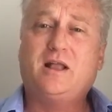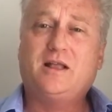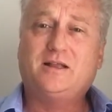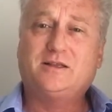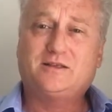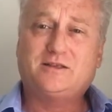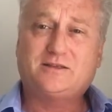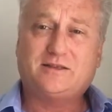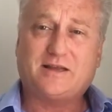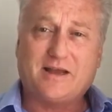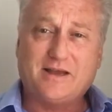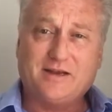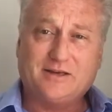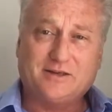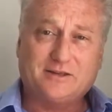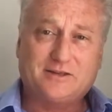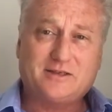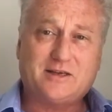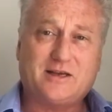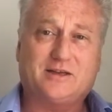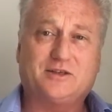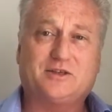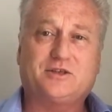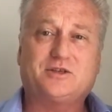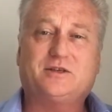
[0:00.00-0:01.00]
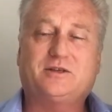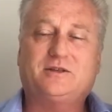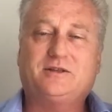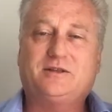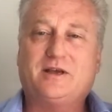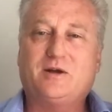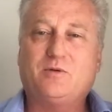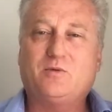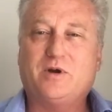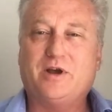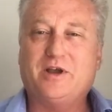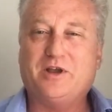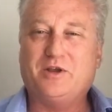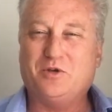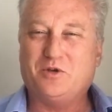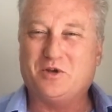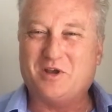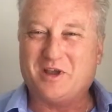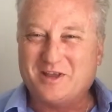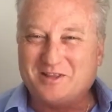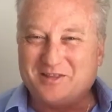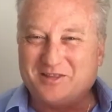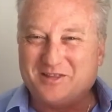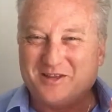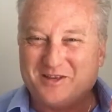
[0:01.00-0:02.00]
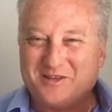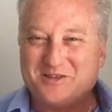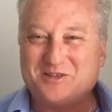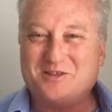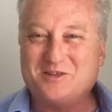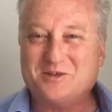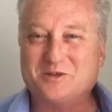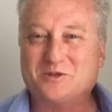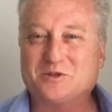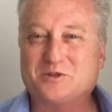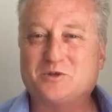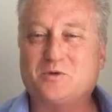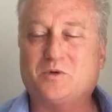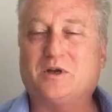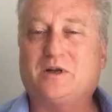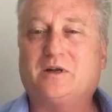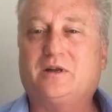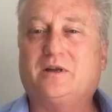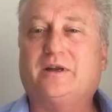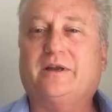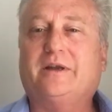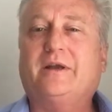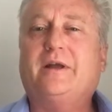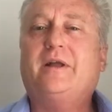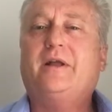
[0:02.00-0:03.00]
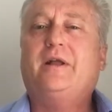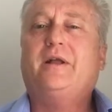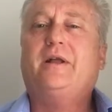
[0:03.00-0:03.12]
Stay in touch. That way you get these deals quickly.